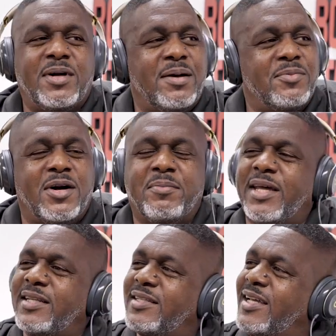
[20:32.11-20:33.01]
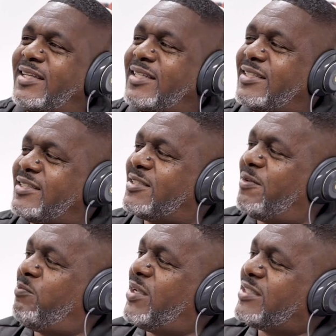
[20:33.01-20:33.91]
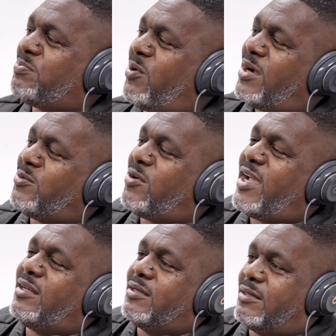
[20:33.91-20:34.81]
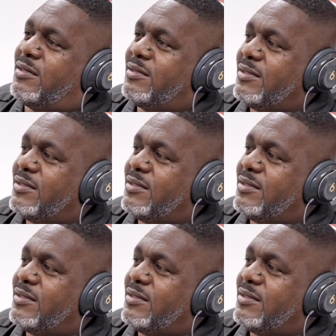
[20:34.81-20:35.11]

I'm going back there. This part right here,